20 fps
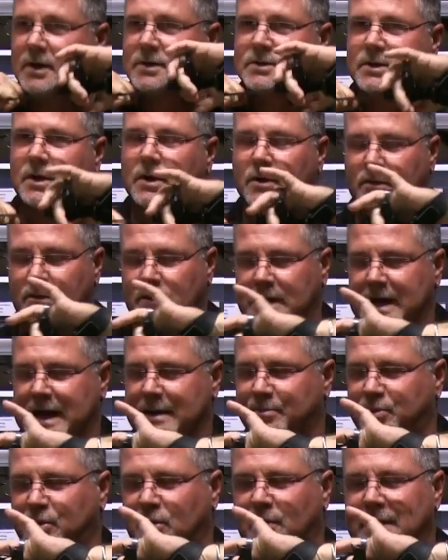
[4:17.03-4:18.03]
So
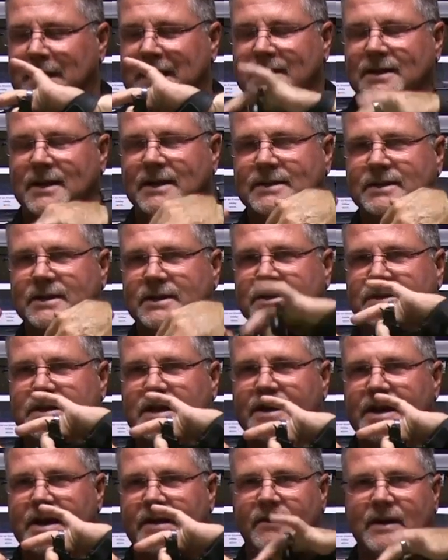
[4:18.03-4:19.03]
I pull back like this.
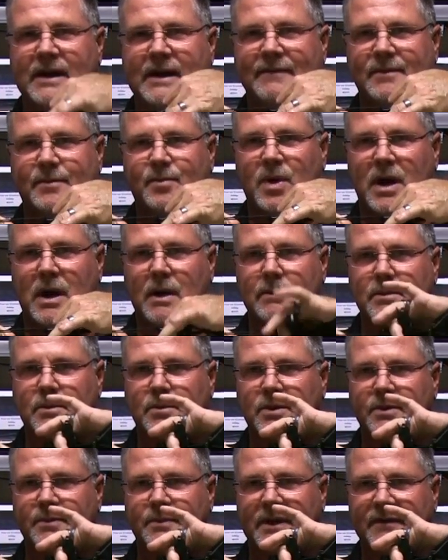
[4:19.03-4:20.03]
I never have a
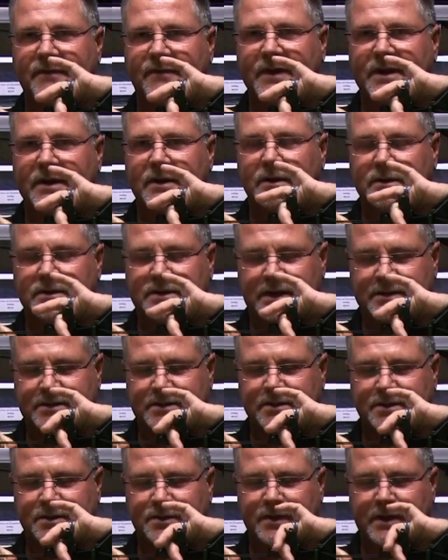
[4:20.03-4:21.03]
problem with my finger
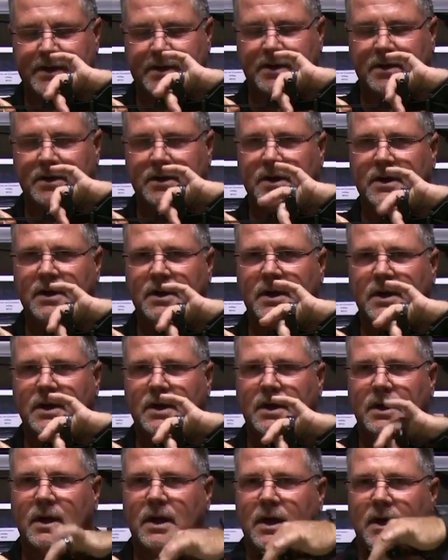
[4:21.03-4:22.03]
touching the trigger.
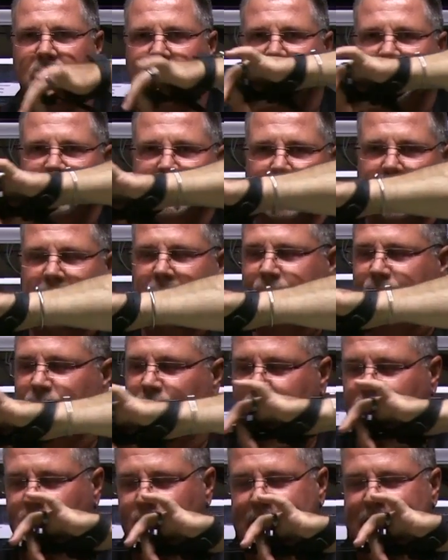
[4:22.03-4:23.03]
So I
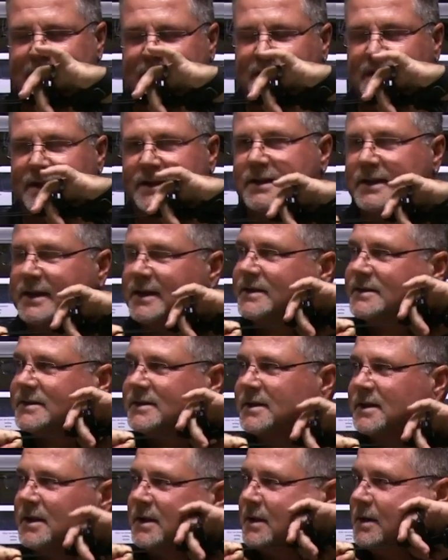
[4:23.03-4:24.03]
pull it back like
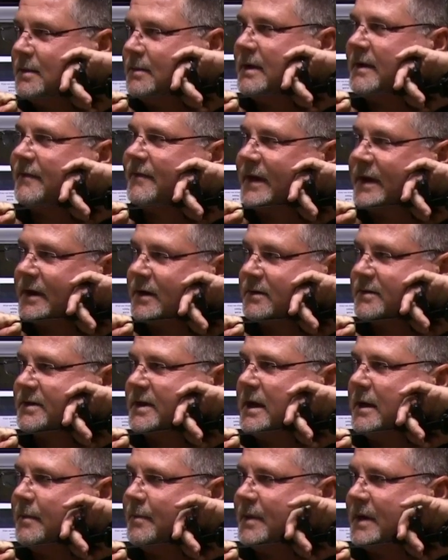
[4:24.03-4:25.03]
this. My finger's
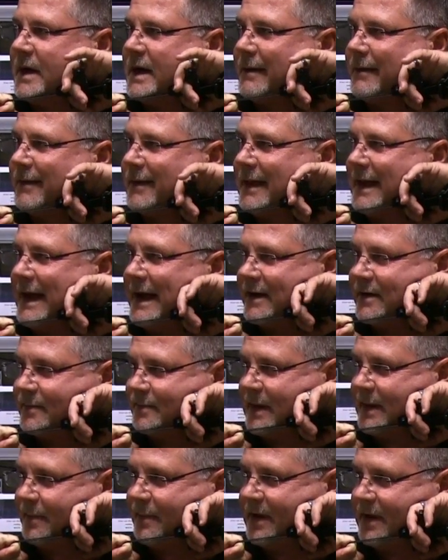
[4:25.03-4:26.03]
up. I
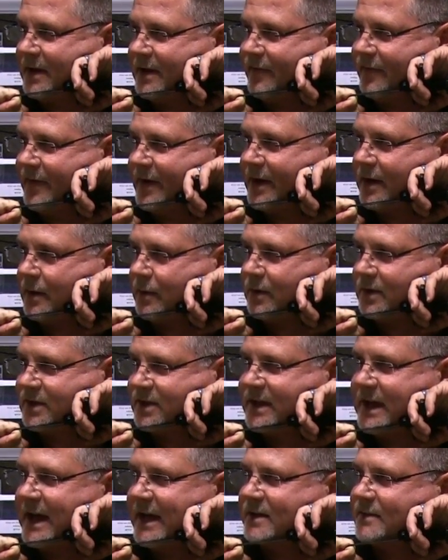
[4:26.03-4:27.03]
relax my pinky finger,
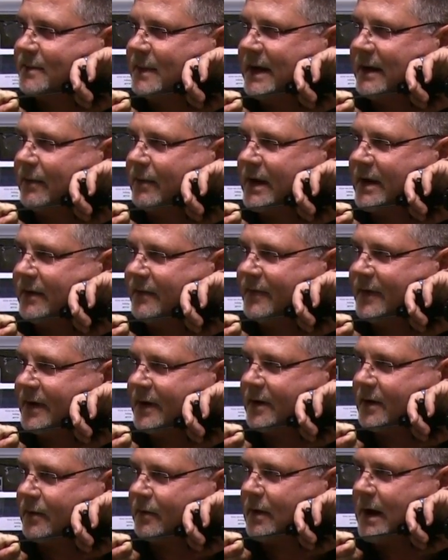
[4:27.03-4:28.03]
which takes my ring
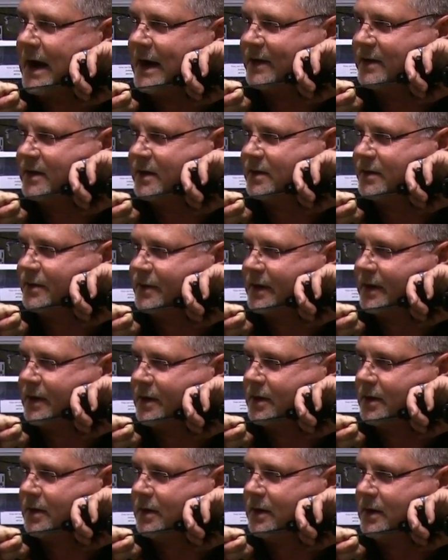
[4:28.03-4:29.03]
finger right to the
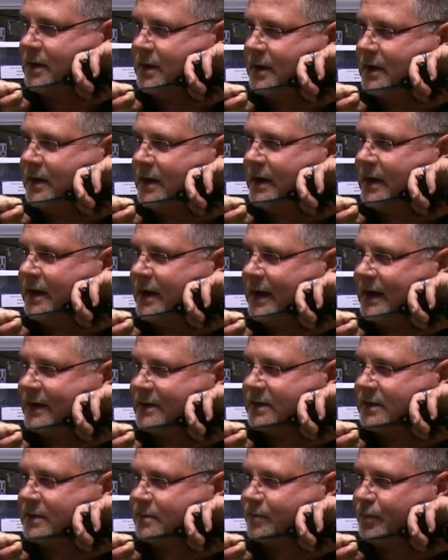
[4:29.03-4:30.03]
trigger, and I
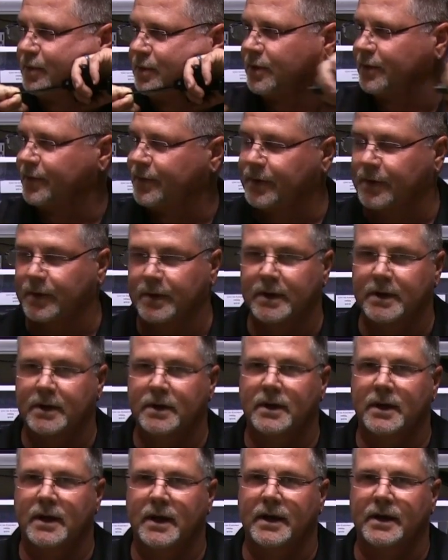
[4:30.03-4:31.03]
just pull through it
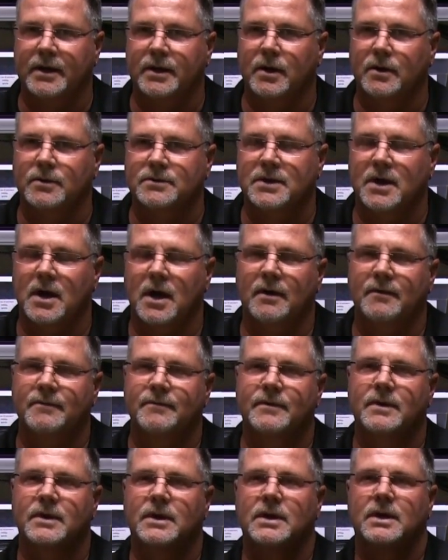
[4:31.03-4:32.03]
and it goes
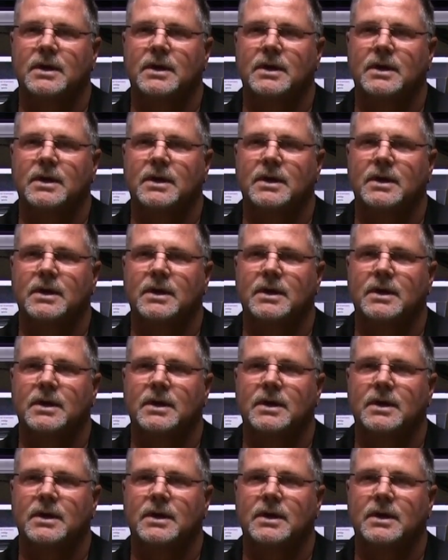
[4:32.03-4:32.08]
off.